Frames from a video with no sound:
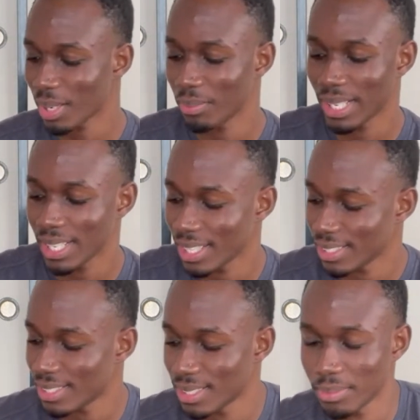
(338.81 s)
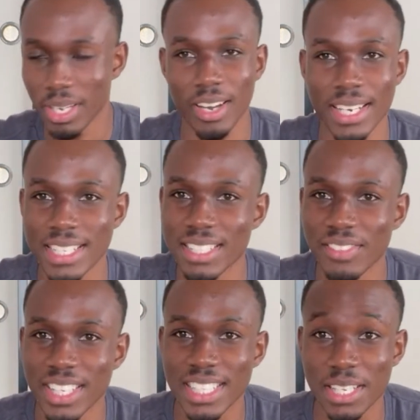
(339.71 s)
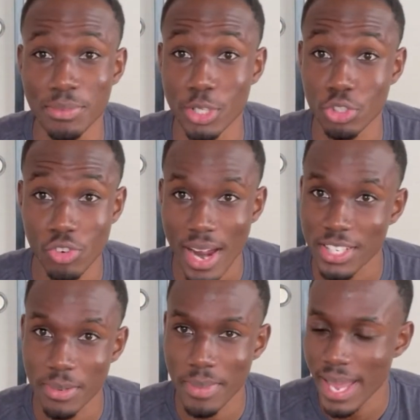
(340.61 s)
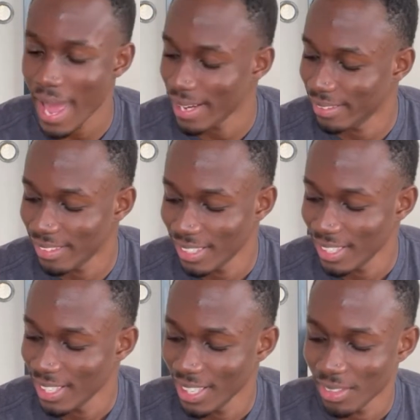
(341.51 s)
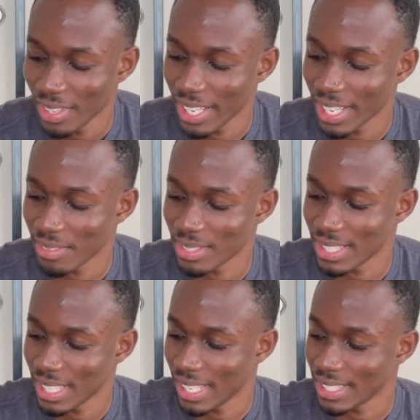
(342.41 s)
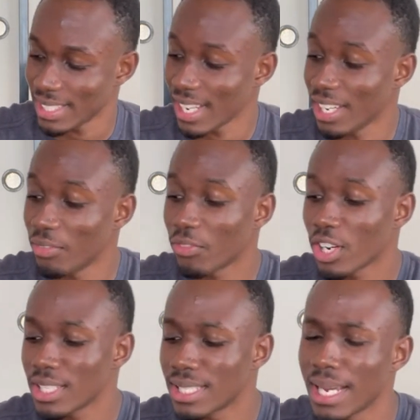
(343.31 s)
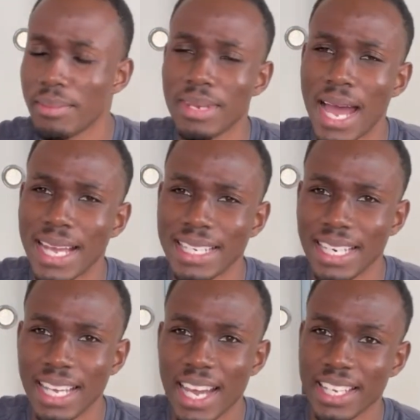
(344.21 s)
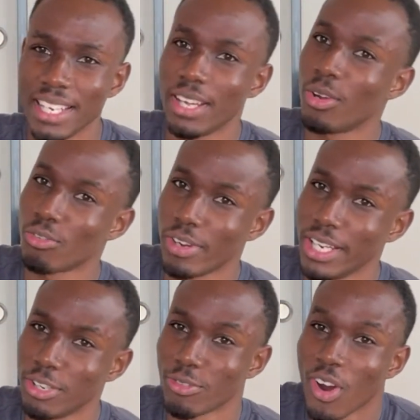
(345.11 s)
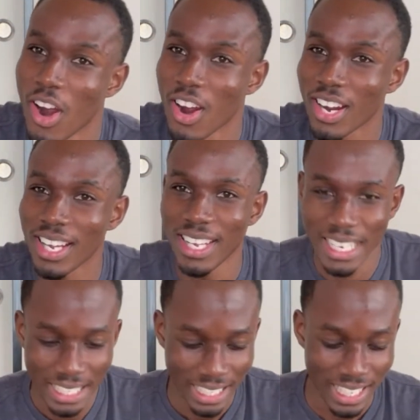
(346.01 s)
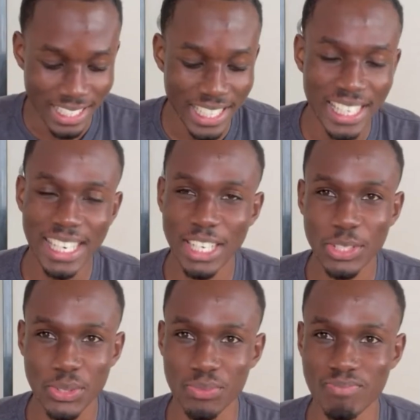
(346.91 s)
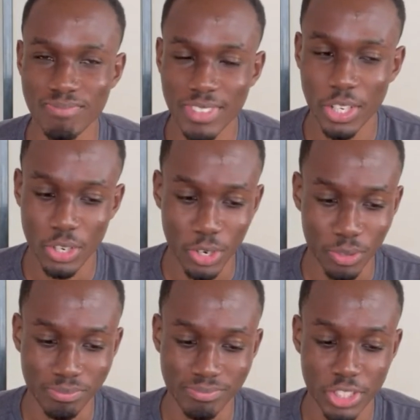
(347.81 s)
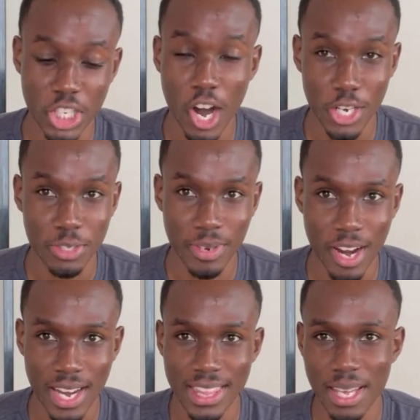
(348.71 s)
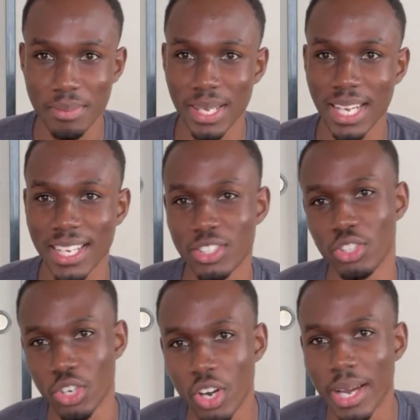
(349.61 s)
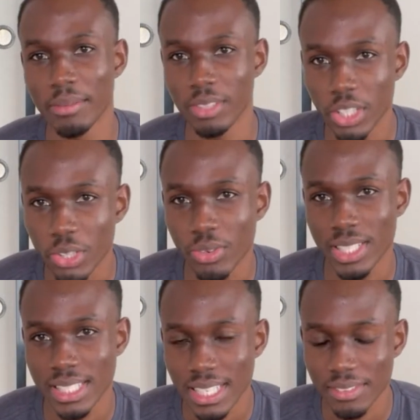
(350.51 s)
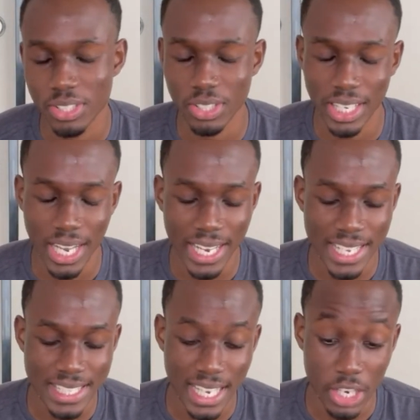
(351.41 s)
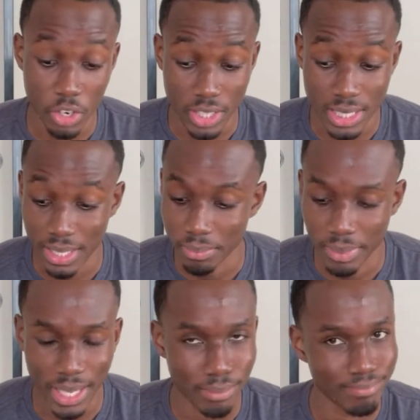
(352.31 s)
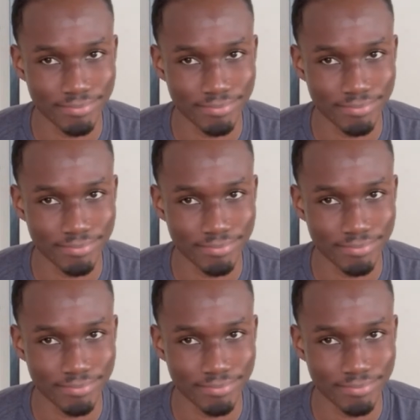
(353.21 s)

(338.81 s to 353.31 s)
because to be honest, sometimes I'd be scratching my head when it comes to this. And the first time that I did it really wrong. They didn't, you know, charge me or anything because, you know, I'm new and stuff, so I guess they understand. But